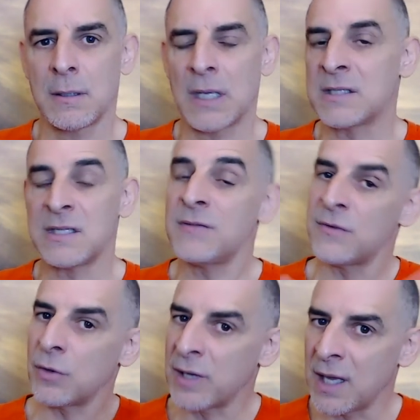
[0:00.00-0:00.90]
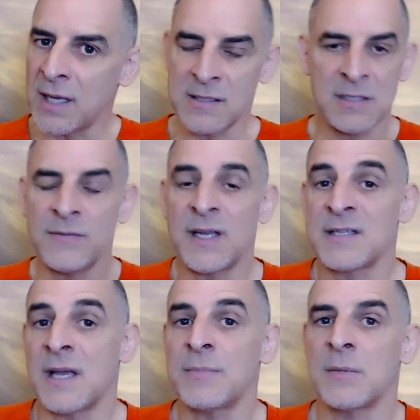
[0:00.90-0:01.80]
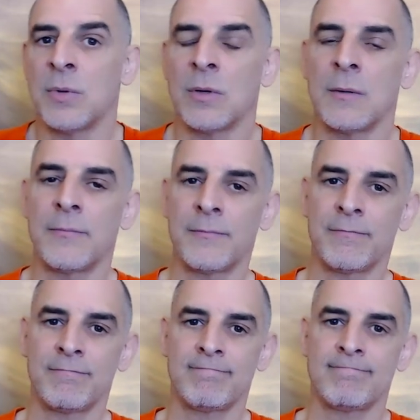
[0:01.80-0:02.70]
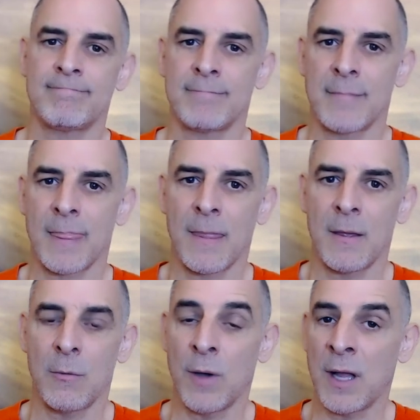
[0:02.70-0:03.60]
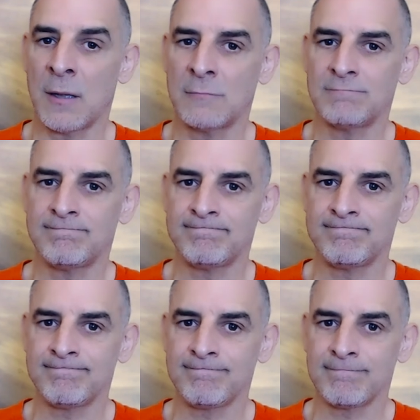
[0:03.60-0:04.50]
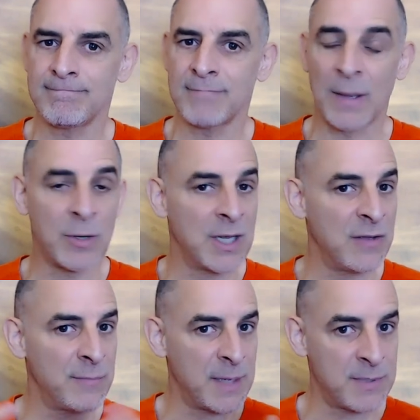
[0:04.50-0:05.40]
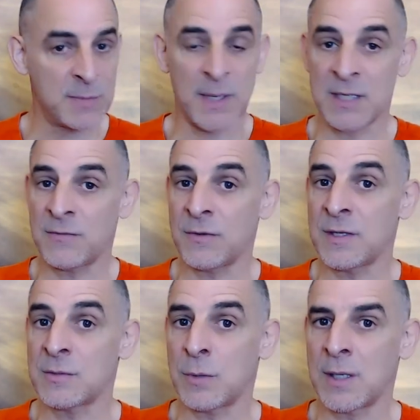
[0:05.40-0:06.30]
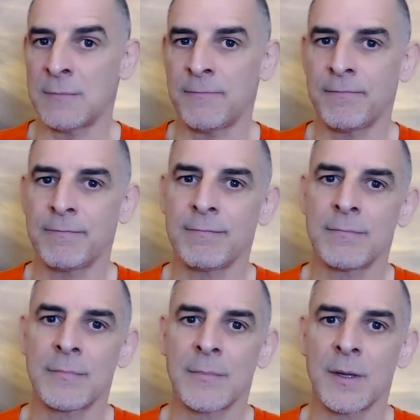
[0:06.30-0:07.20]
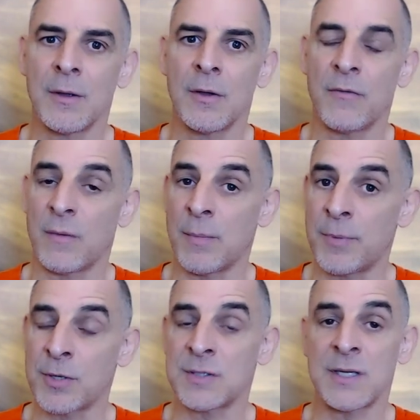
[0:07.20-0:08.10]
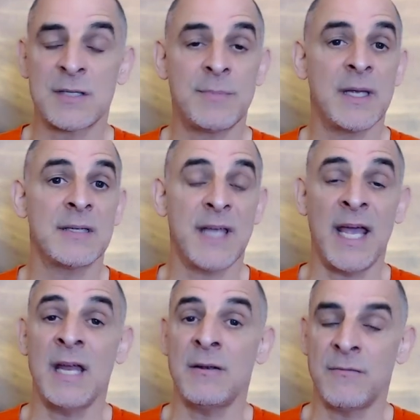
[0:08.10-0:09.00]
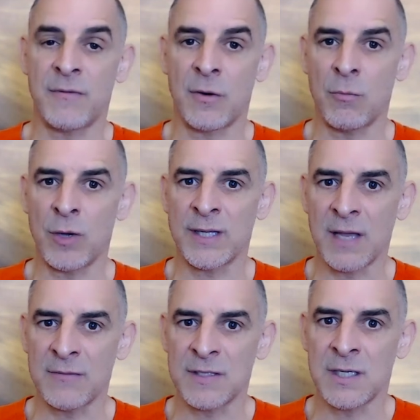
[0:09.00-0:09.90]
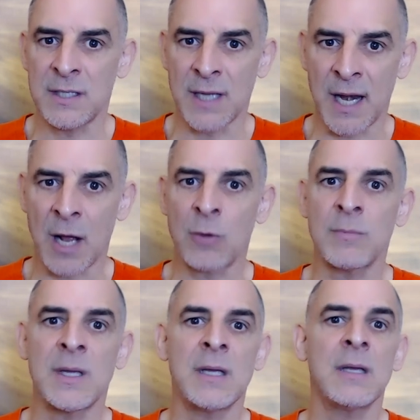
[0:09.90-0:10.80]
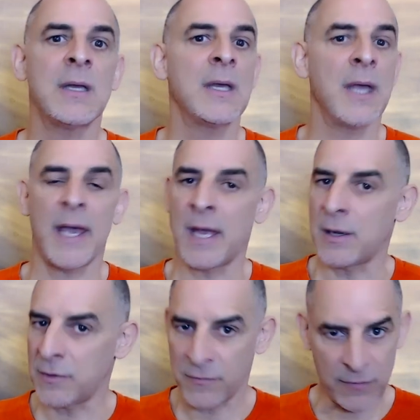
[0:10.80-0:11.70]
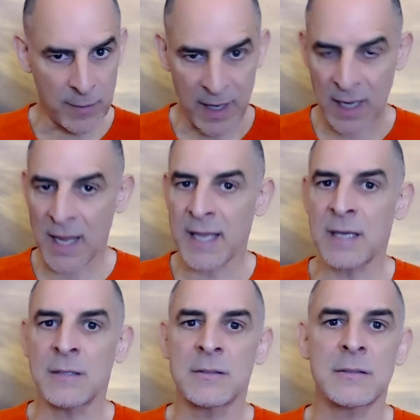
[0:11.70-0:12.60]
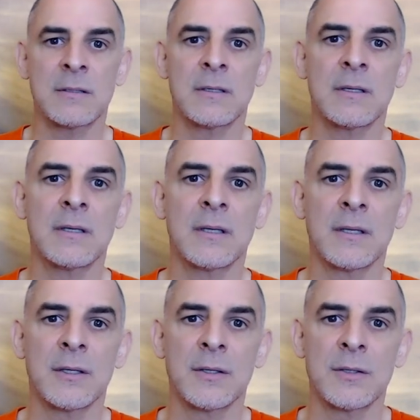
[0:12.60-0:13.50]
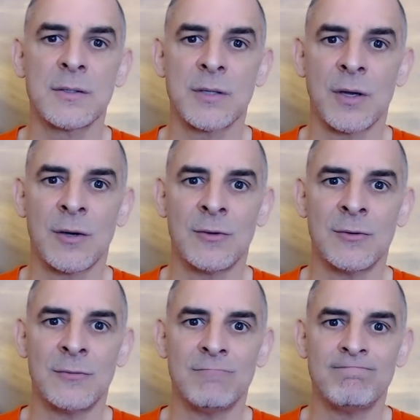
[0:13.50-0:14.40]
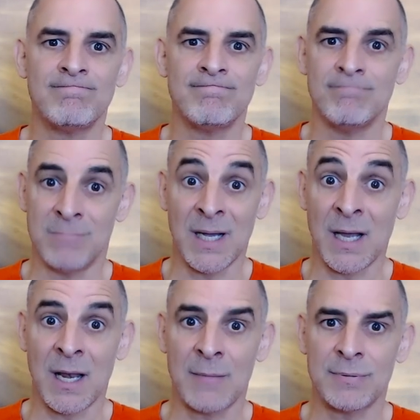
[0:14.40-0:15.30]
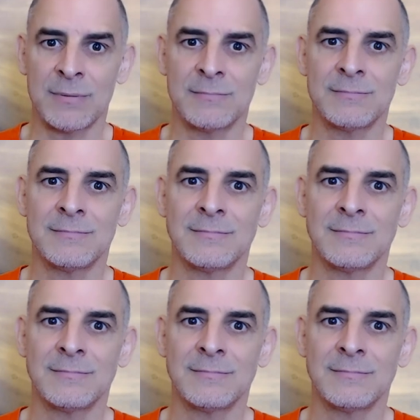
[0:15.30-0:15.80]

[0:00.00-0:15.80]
Is it even okay? Is it even acceptable? Well, I'm going to give my perspective on this one, from my personal experience and from what I've seen around me and from my clients. So buckle up.